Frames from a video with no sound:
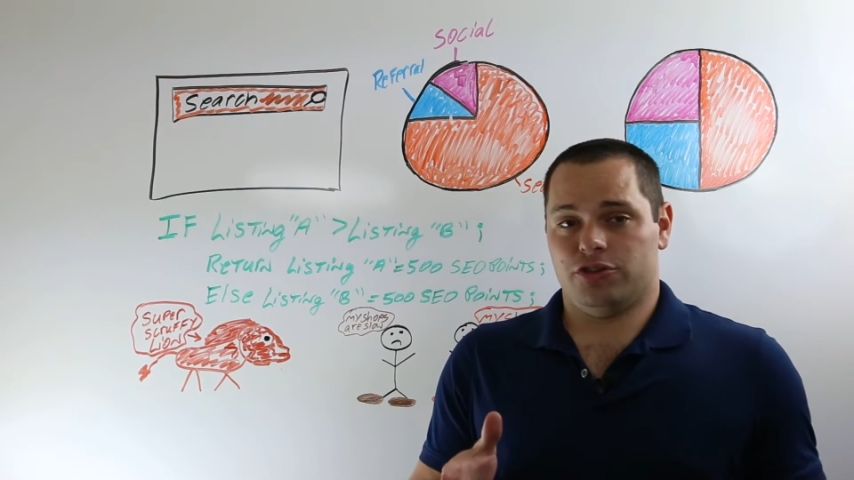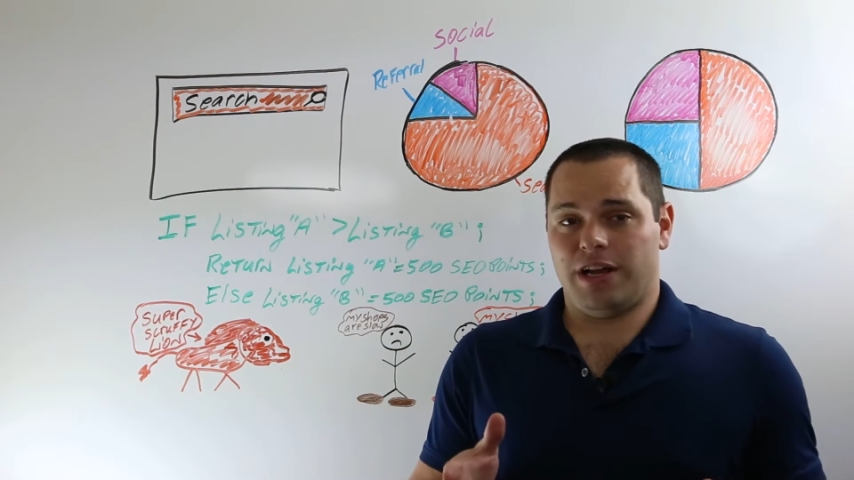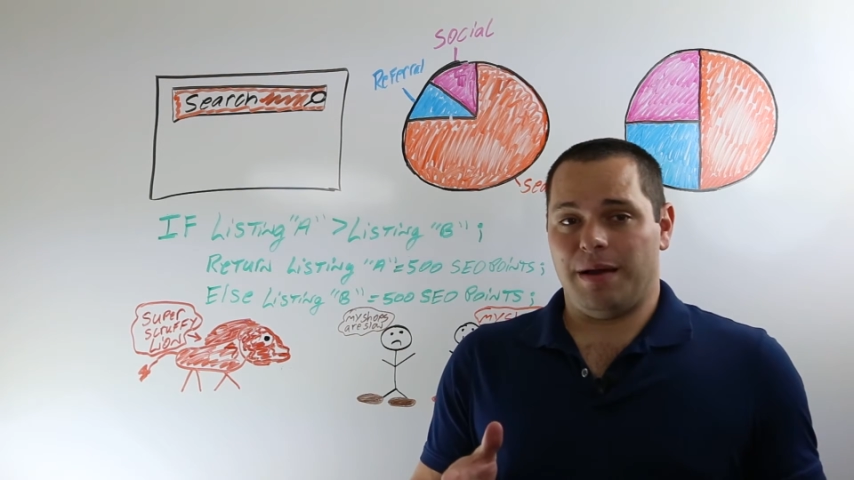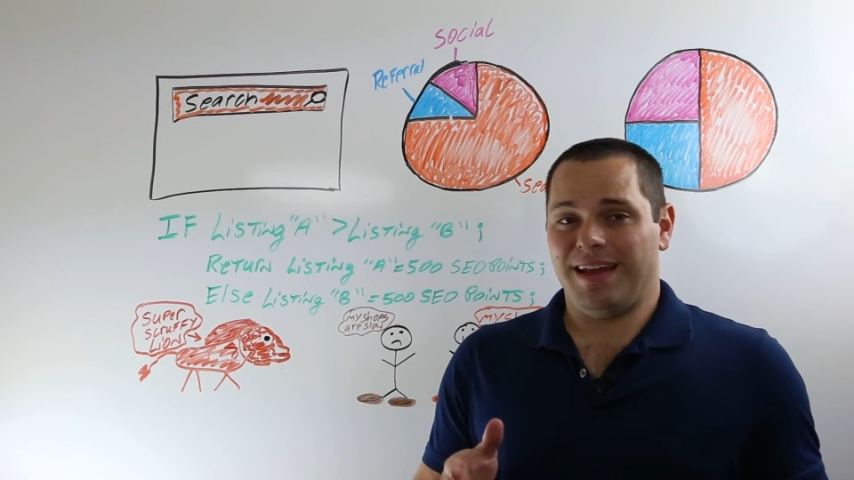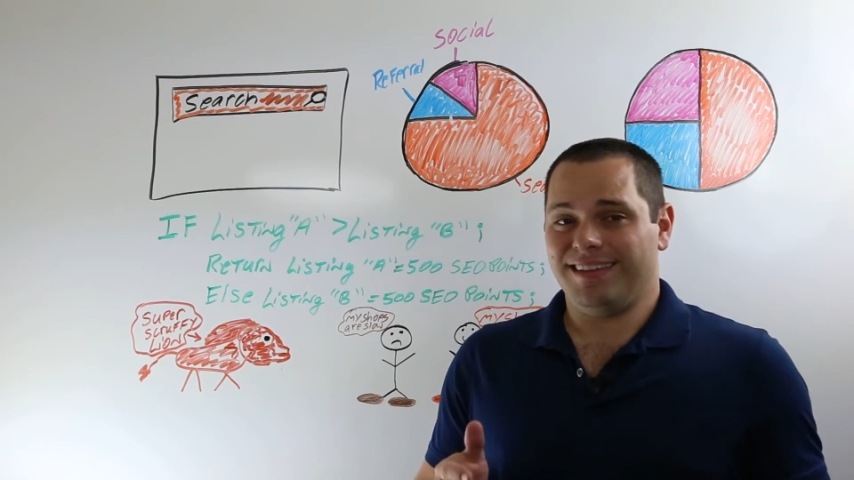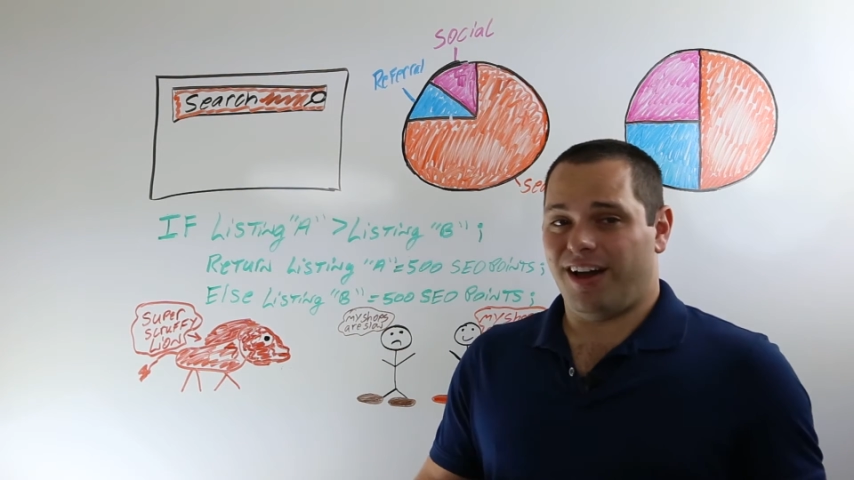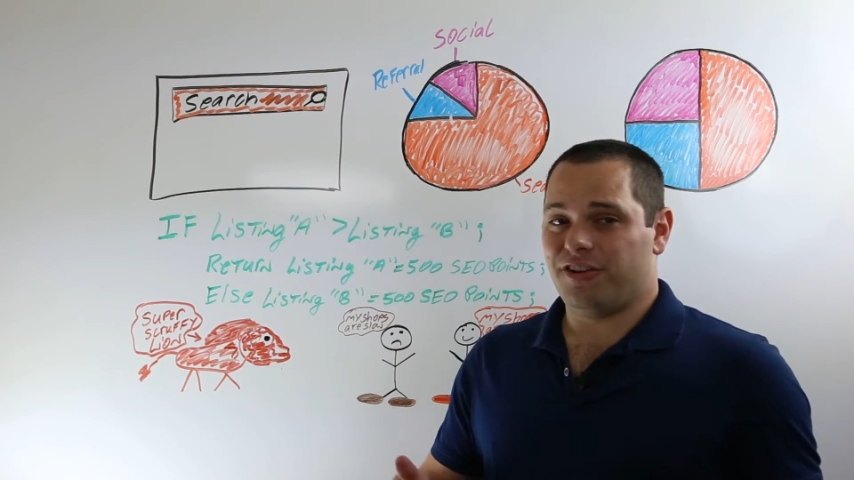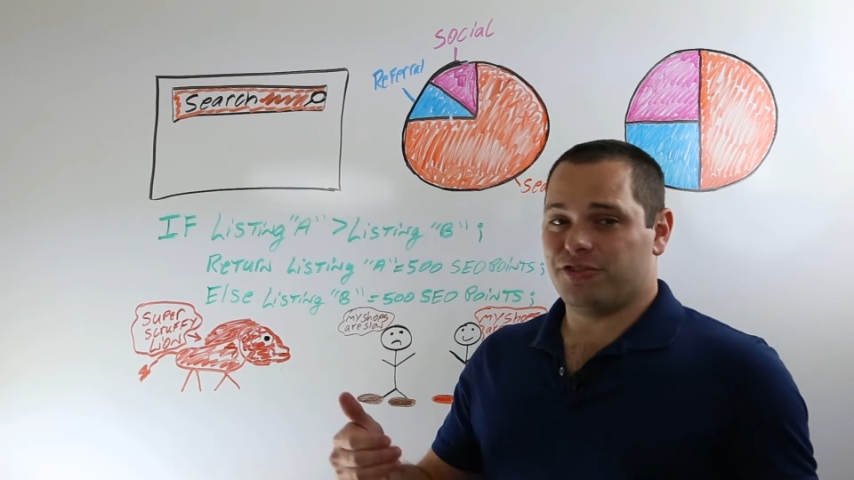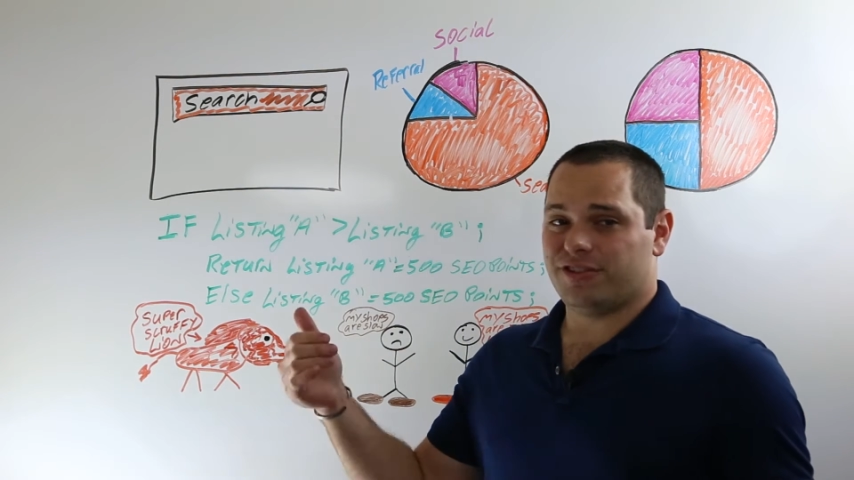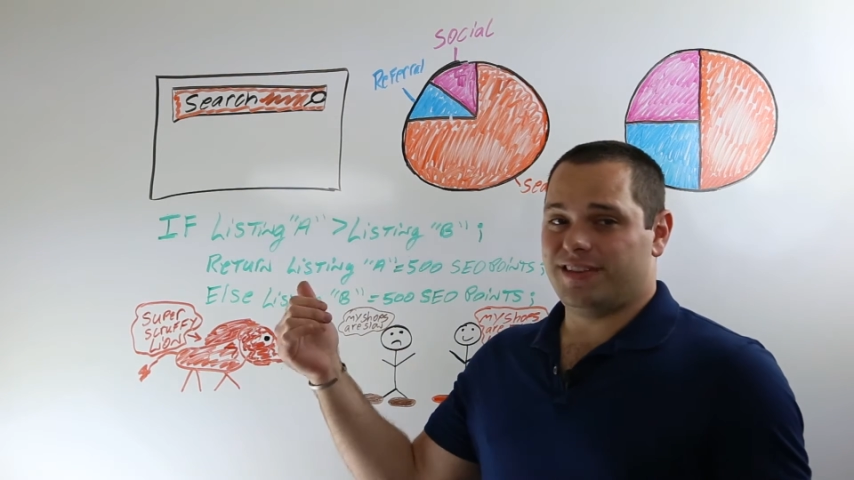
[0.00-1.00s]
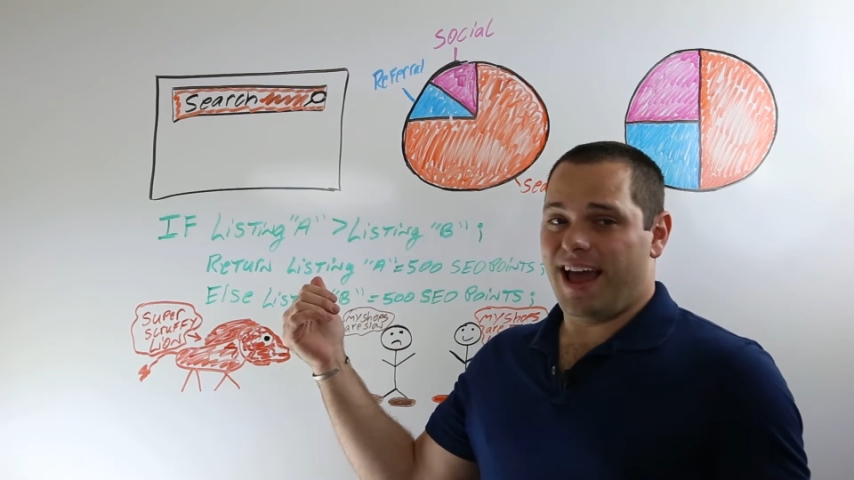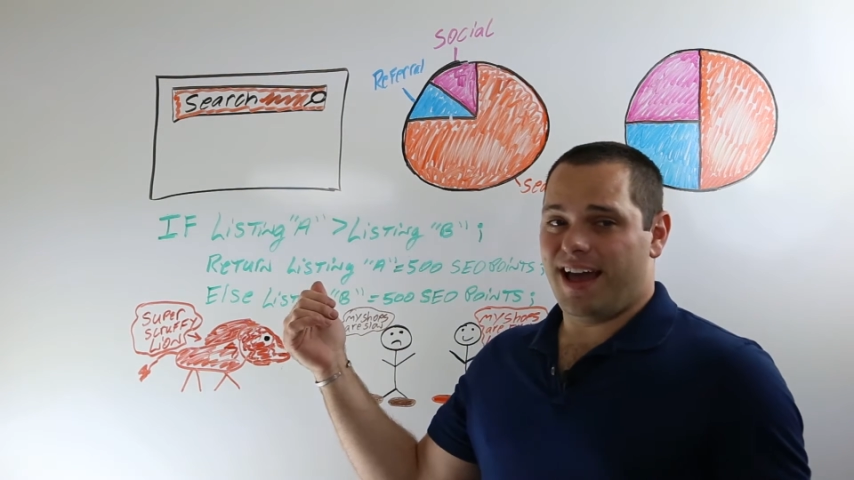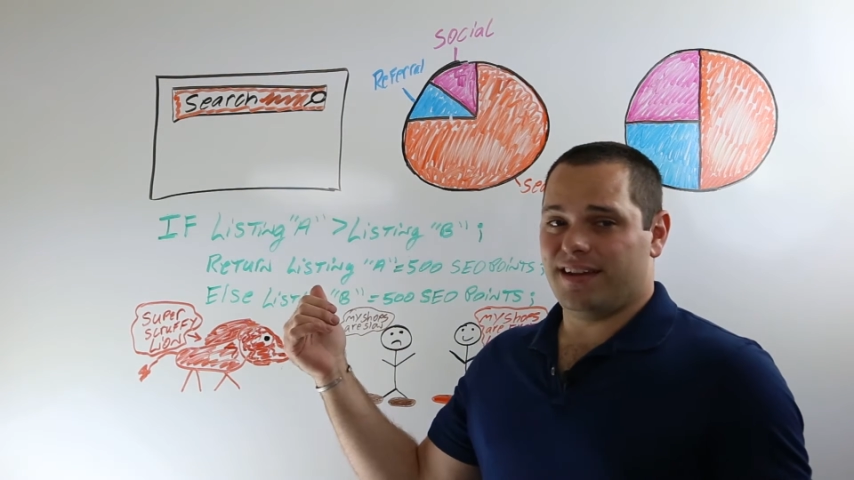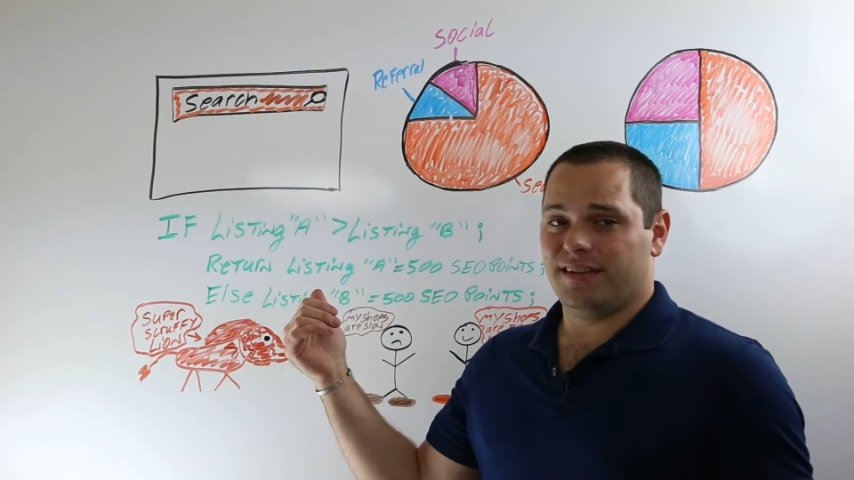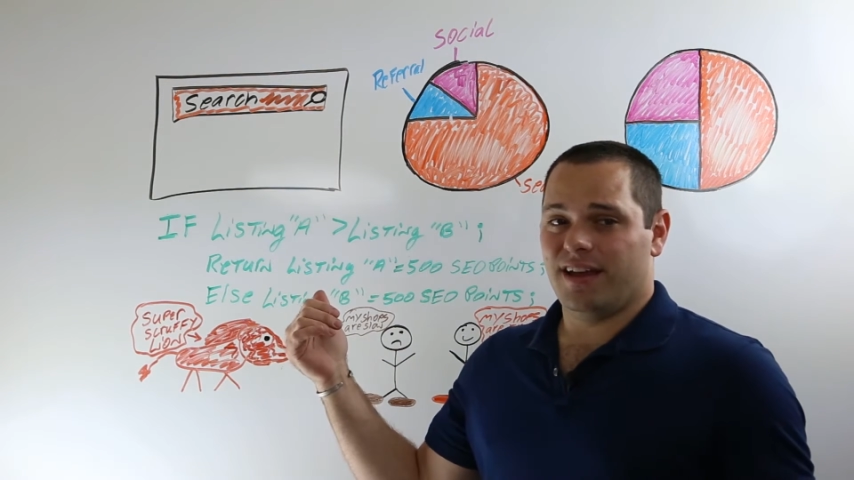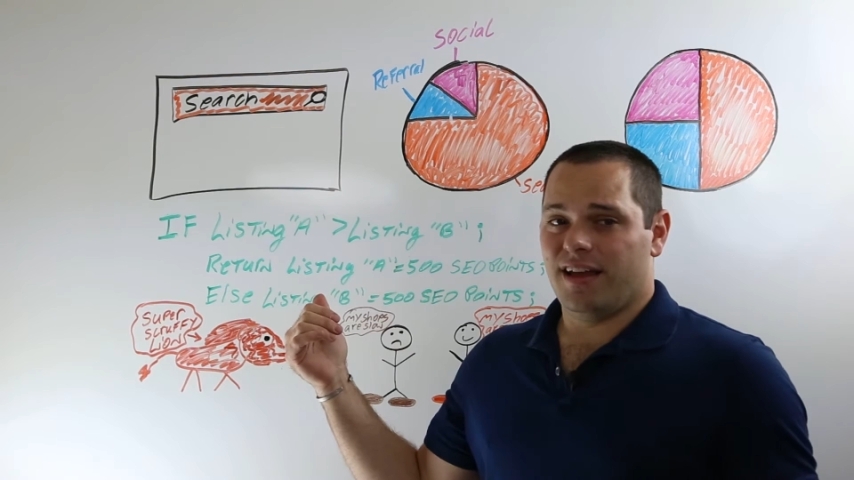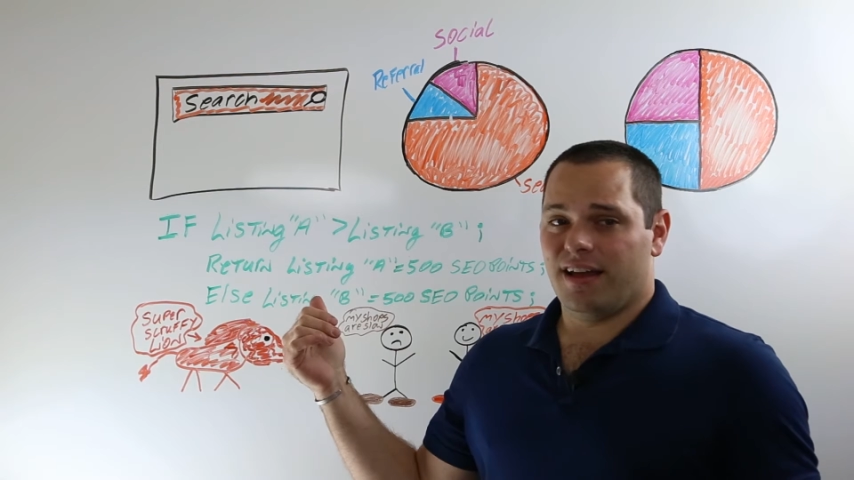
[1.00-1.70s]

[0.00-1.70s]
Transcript: job not to understand